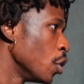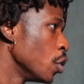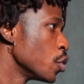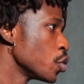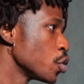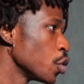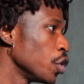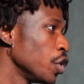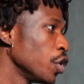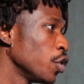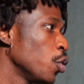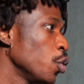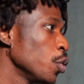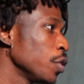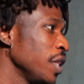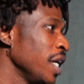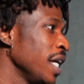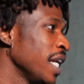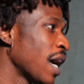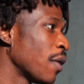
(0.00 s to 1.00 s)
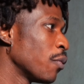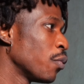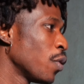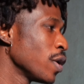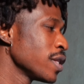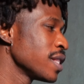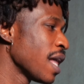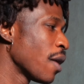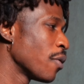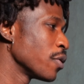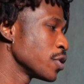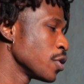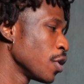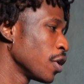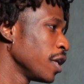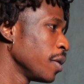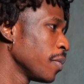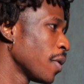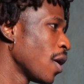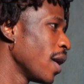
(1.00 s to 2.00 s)
So the good thing, what I was
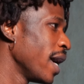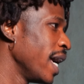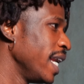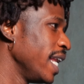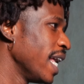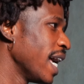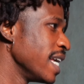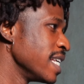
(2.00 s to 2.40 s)
talking about earlier,